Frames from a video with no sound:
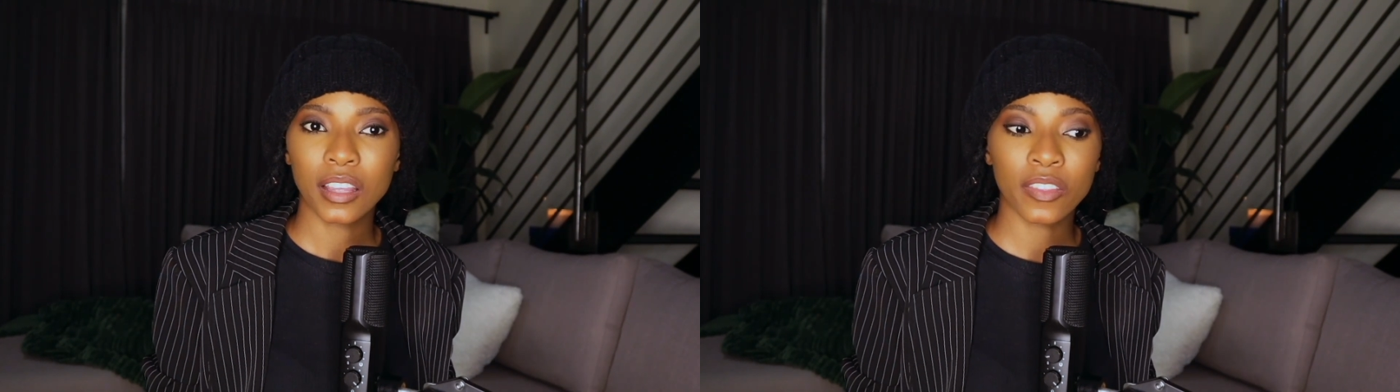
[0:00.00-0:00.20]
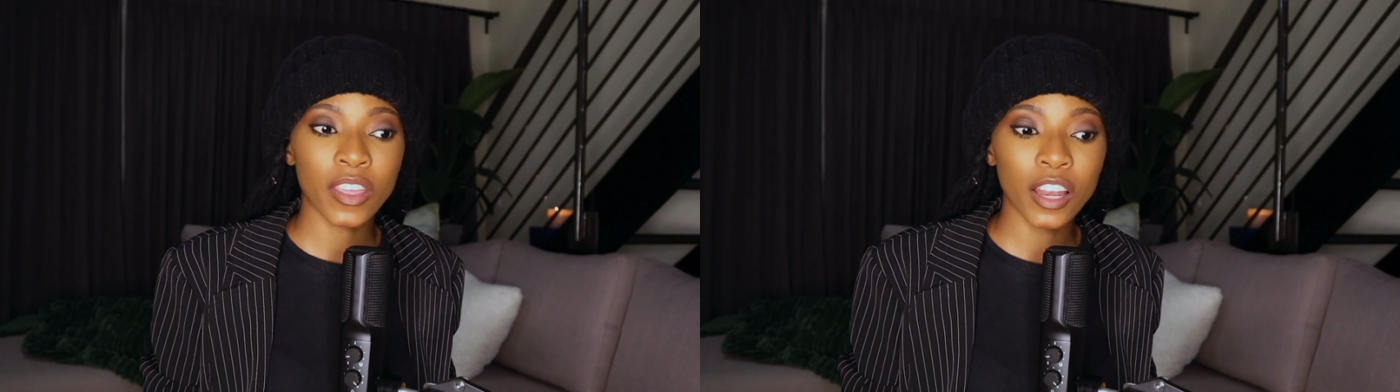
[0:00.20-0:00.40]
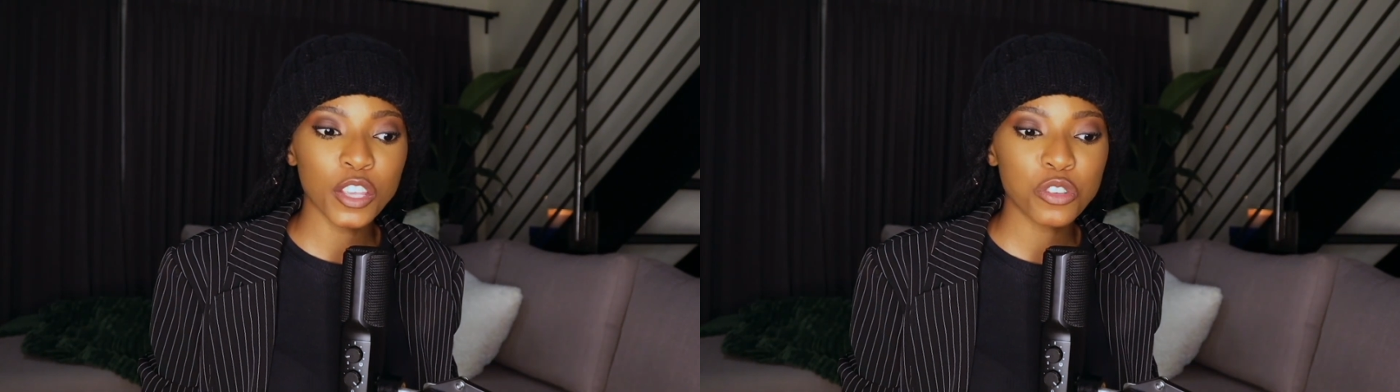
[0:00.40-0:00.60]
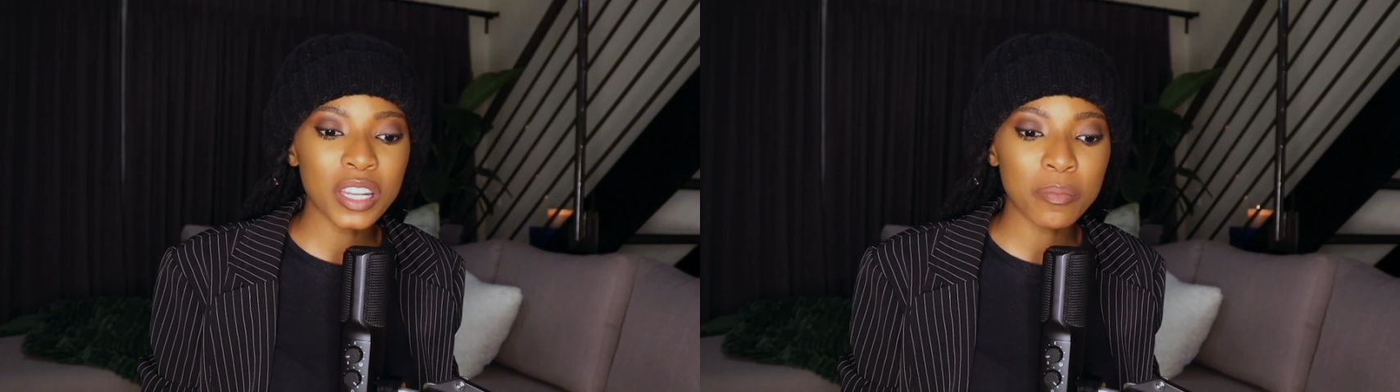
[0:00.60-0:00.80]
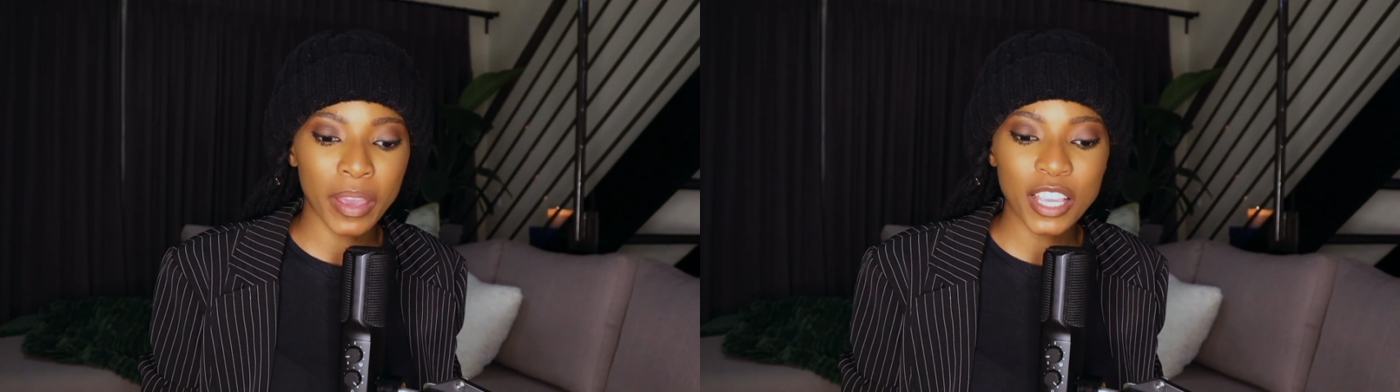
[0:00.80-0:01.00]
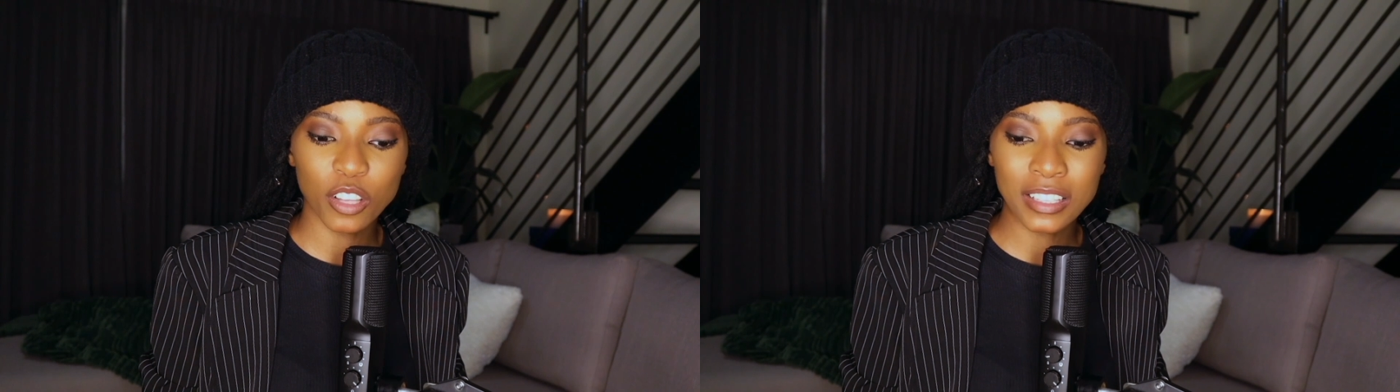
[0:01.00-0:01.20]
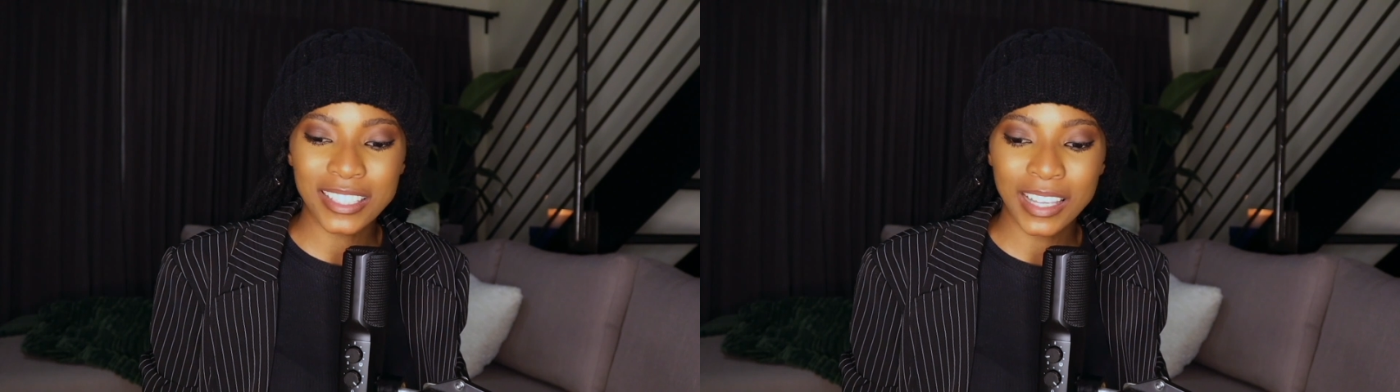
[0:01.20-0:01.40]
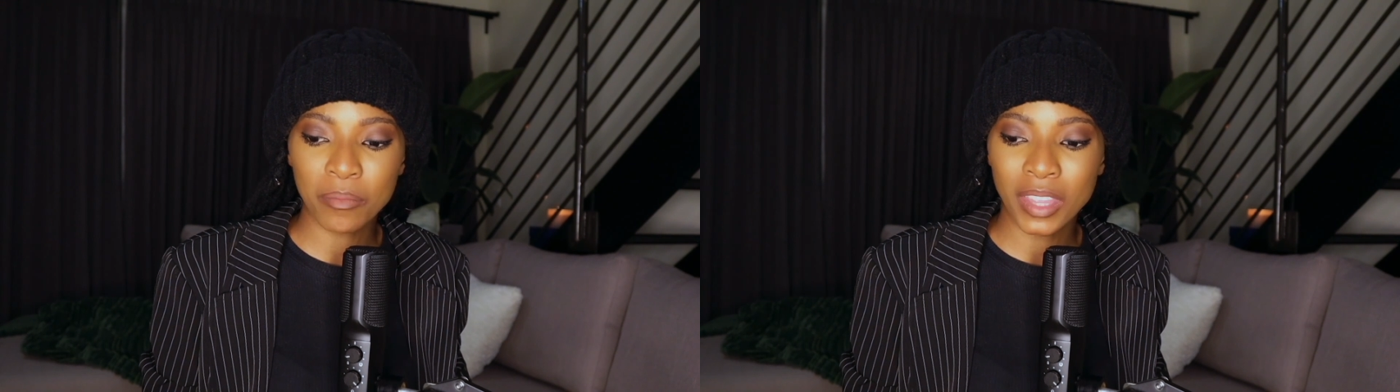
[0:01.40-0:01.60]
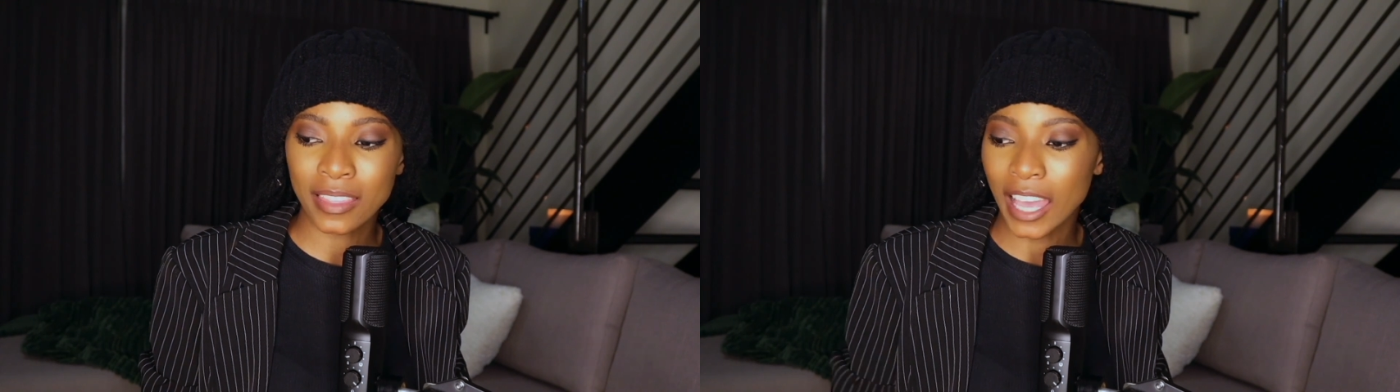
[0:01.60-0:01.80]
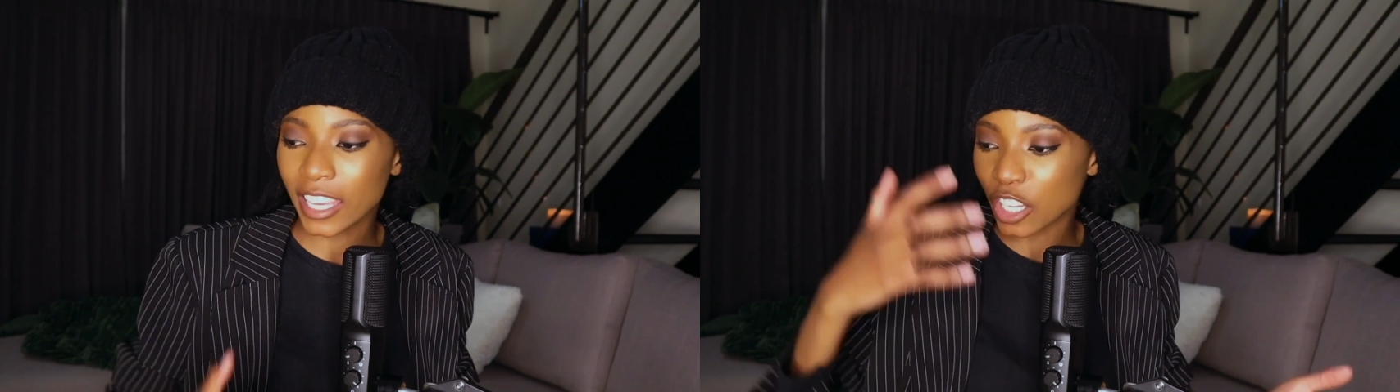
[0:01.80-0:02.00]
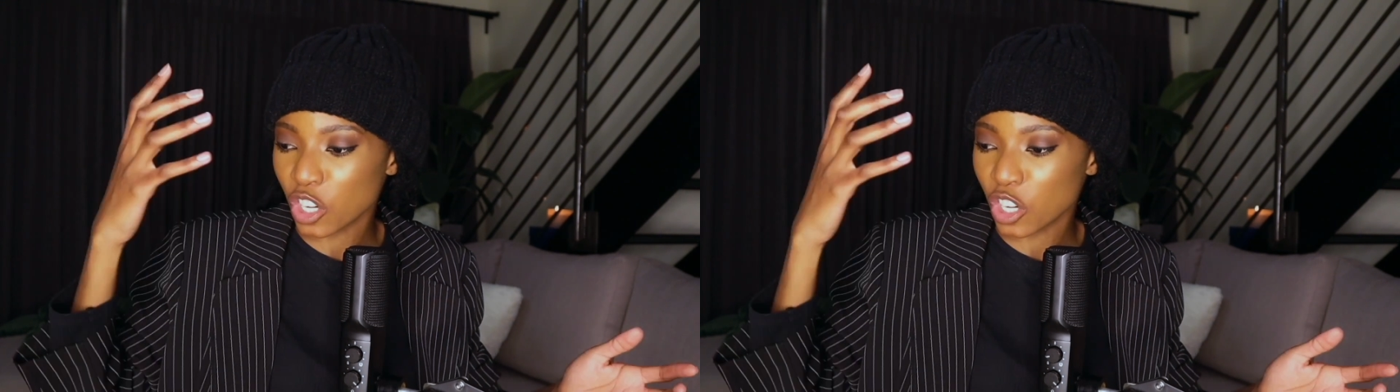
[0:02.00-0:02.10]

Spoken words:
They're literally based on something that can